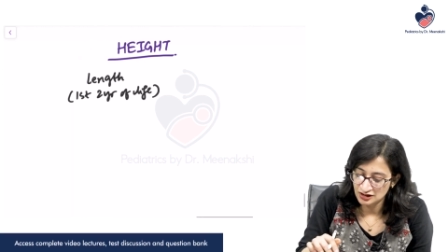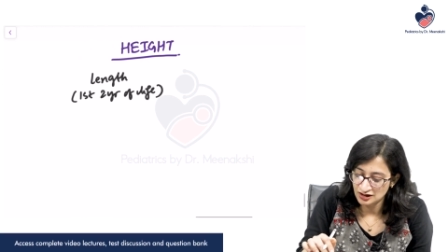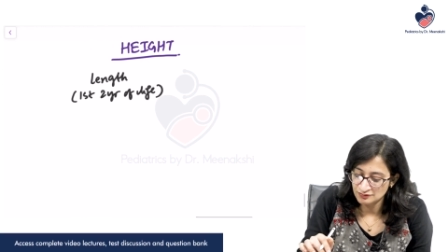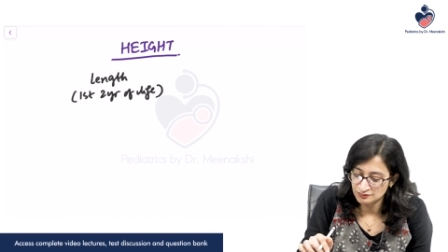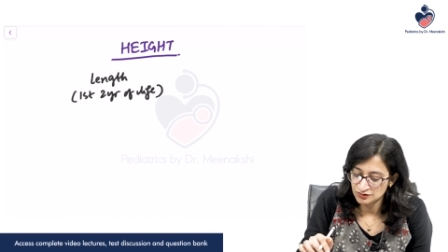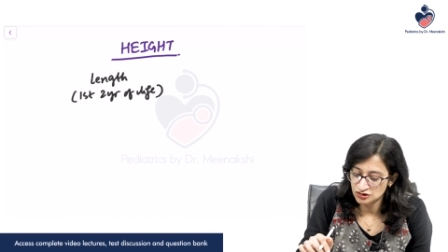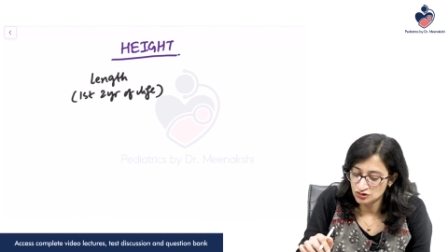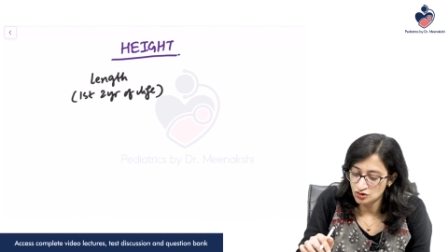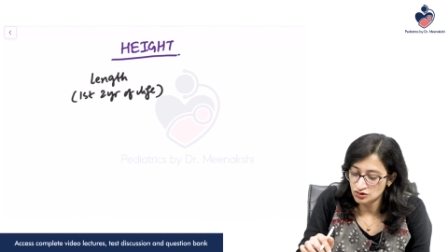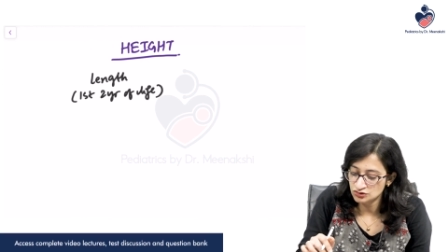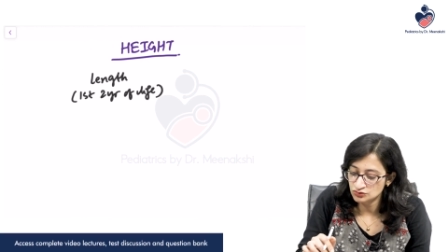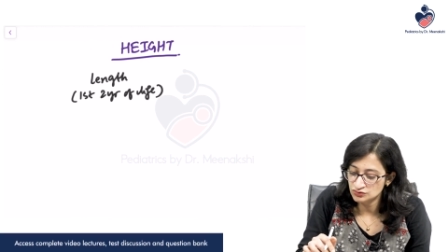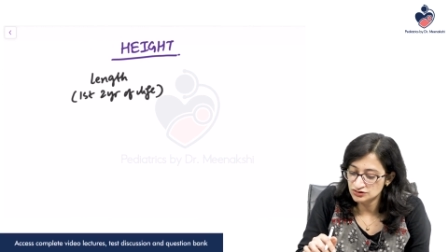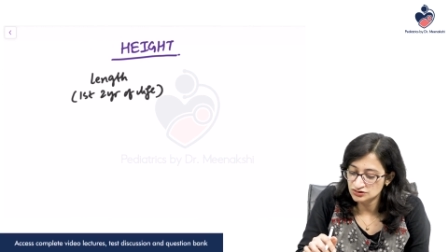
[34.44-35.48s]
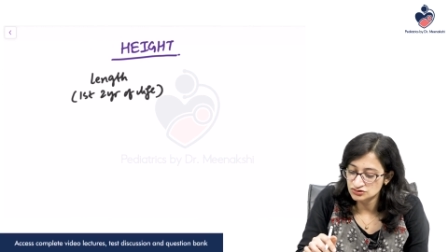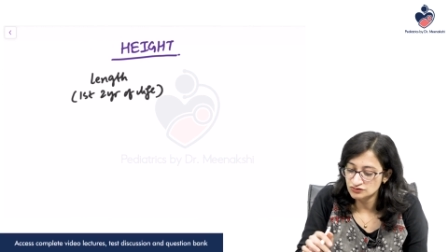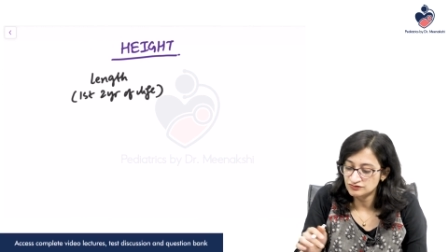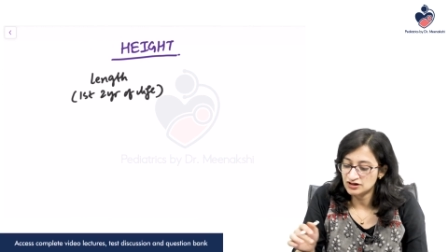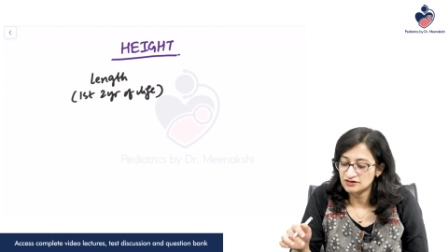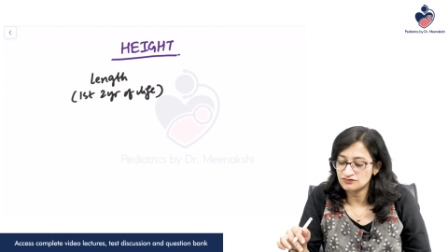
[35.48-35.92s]
and beyond 2 years
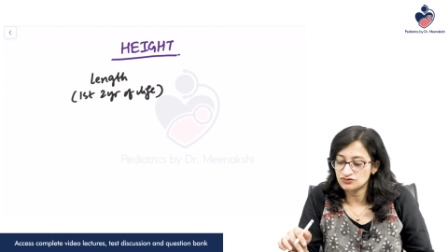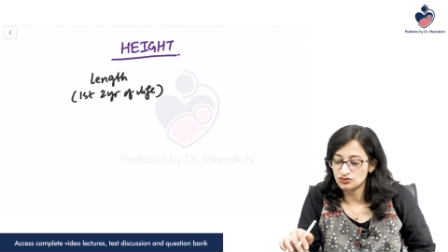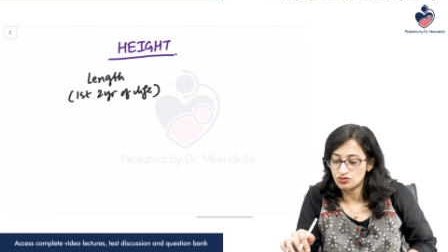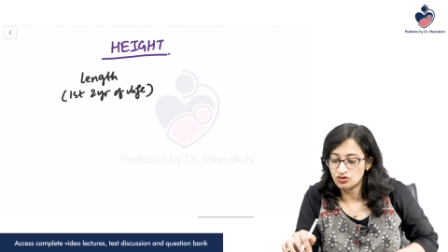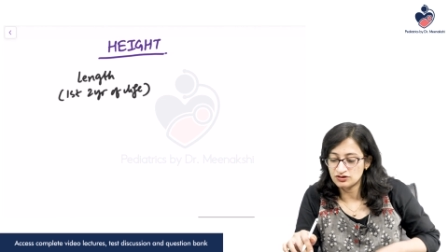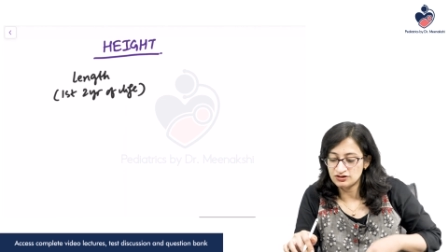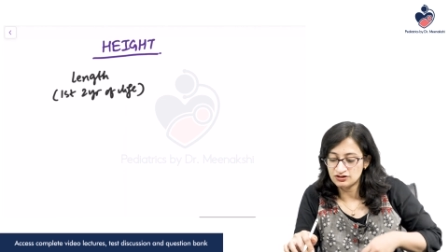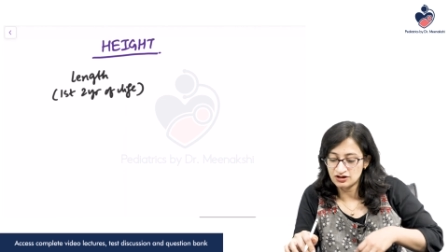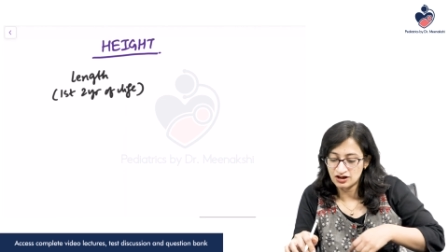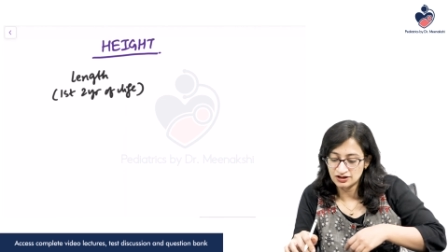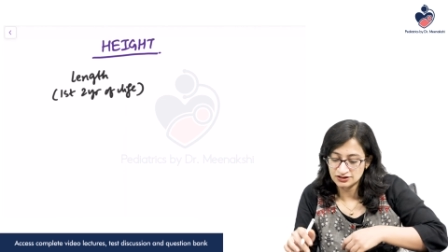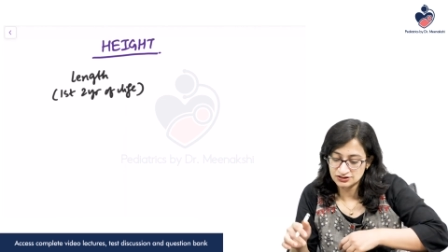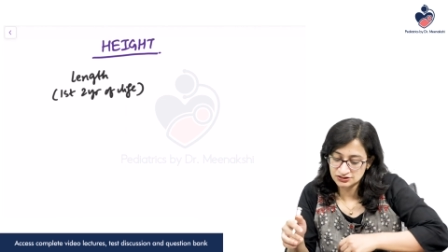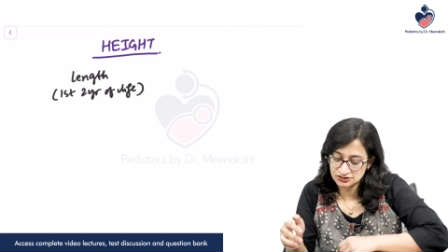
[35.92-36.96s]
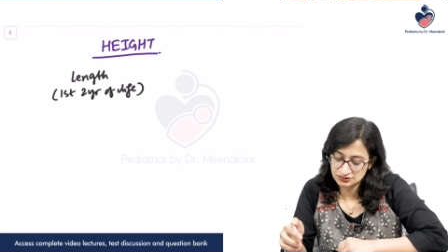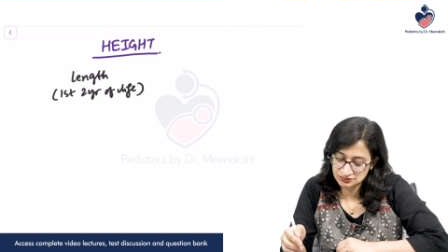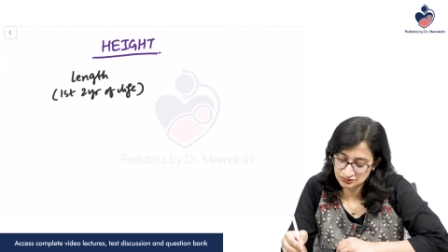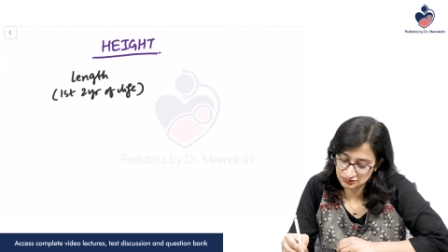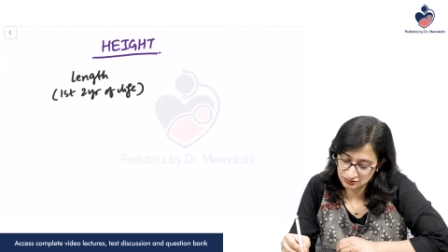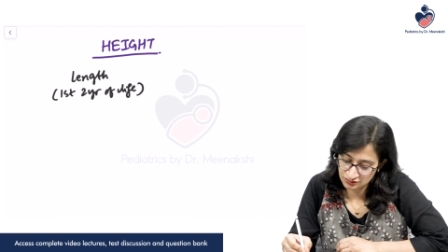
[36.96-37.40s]
of life you call it height
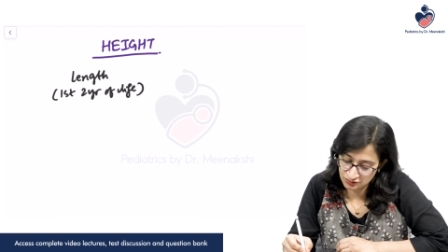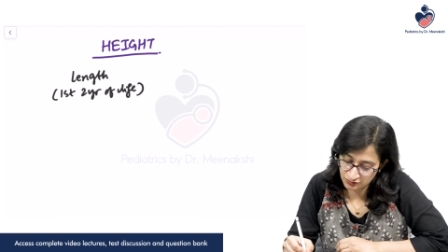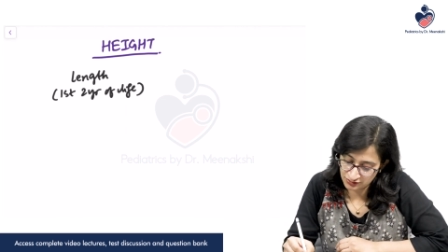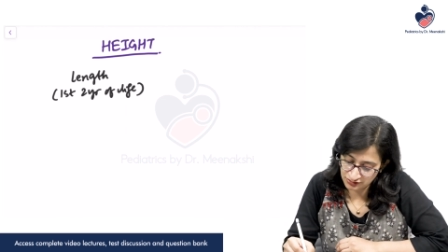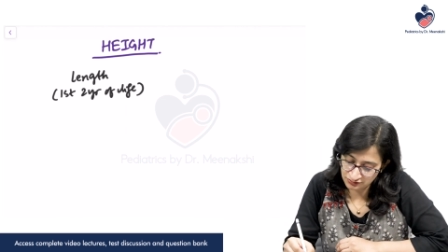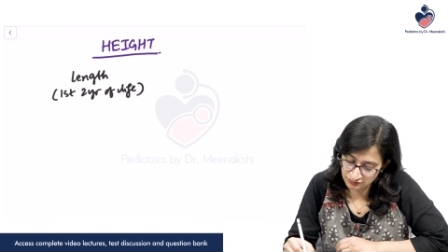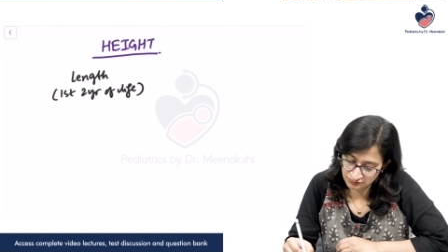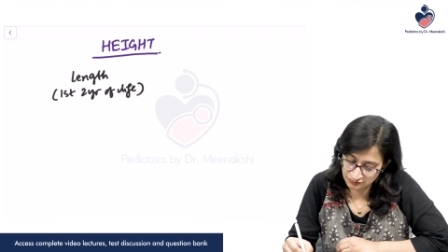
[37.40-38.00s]
okay